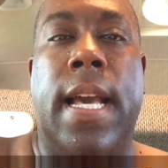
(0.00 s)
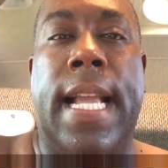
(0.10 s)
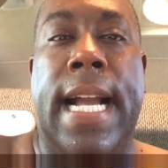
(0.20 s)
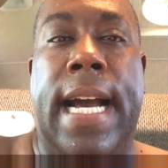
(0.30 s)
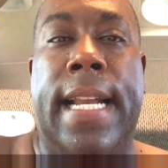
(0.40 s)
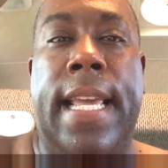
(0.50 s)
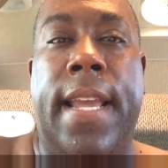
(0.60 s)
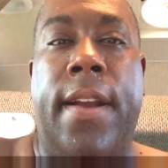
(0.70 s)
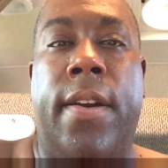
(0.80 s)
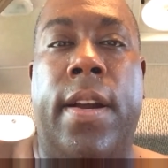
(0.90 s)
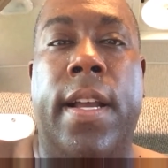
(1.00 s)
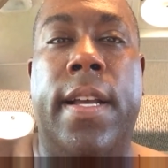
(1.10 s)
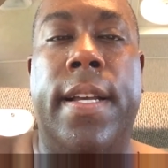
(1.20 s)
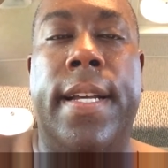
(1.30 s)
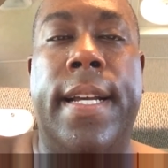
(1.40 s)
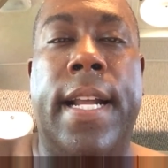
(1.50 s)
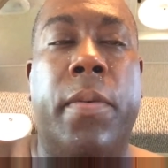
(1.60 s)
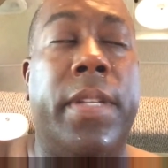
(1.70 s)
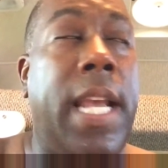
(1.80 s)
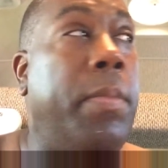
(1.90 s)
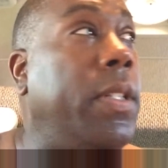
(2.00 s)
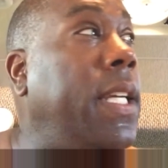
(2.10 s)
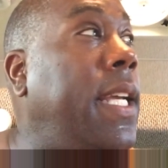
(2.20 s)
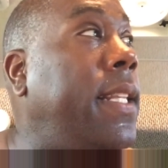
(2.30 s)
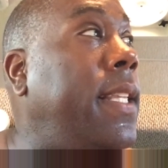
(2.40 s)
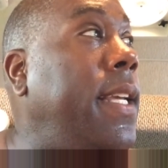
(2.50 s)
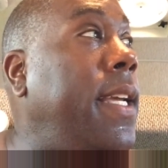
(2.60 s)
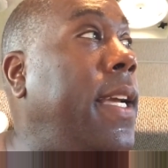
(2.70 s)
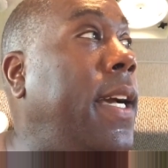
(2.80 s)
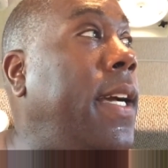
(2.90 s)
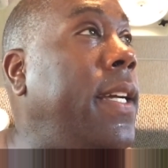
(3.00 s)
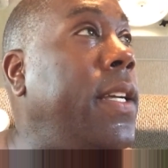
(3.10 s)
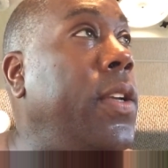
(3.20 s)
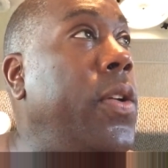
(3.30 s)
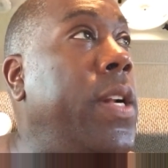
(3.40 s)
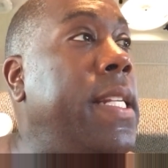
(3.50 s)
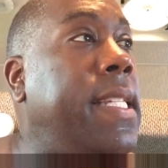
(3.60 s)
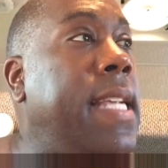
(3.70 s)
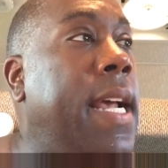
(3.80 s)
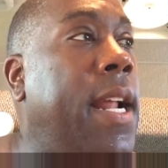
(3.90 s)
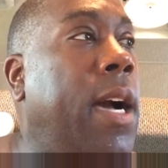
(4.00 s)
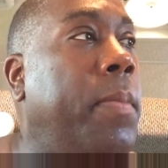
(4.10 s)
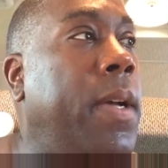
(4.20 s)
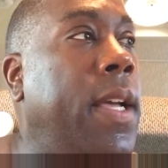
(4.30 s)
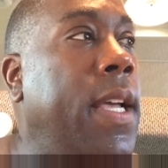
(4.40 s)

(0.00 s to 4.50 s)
I got here and I was able to get the unit set up,